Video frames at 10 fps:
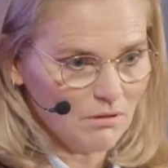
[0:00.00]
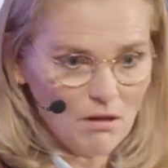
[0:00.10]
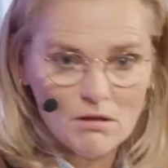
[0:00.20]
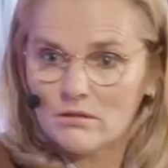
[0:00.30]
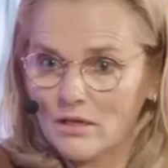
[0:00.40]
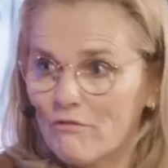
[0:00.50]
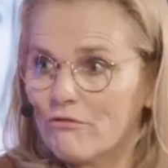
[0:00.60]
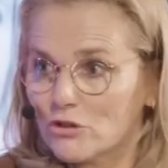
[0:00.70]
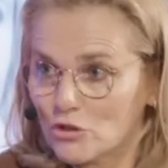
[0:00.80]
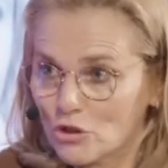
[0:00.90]
all the
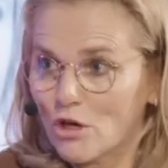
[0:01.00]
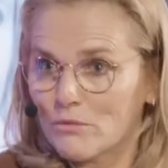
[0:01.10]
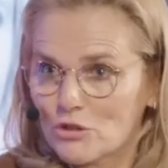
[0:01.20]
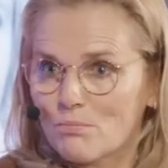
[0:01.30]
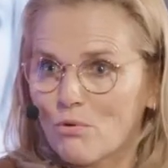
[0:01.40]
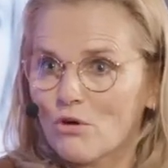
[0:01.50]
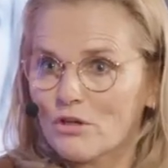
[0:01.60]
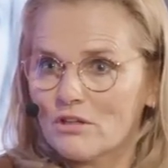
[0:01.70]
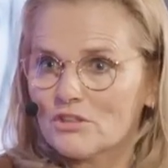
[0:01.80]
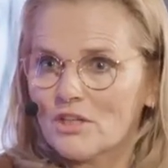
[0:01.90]
efforts to come and
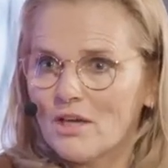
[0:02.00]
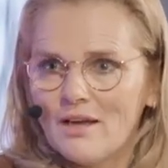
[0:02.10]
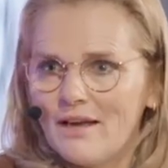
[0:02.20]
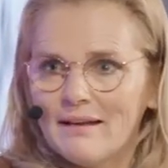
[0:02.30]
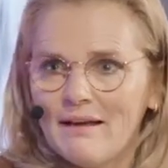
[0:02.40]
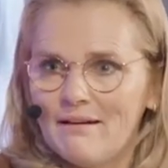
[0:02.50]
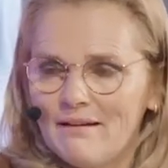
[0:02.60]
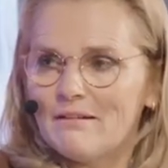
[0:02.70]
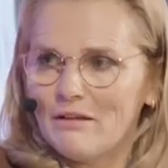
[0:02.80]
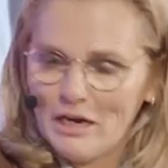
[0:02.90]
support us. And
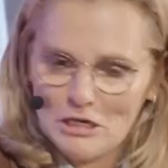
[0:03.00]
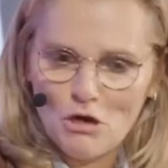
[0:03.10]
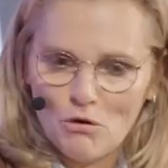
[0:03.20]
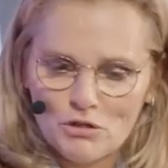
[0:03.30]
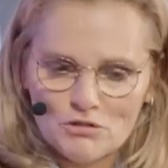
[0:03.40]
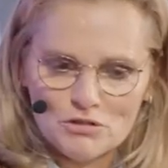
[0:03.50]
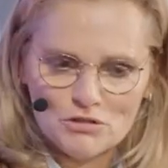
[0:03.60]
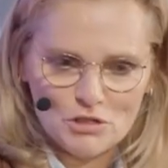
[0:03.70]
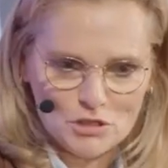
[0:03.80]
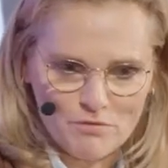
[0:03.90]
I know you're
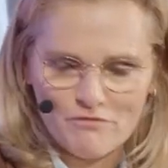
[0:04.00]
such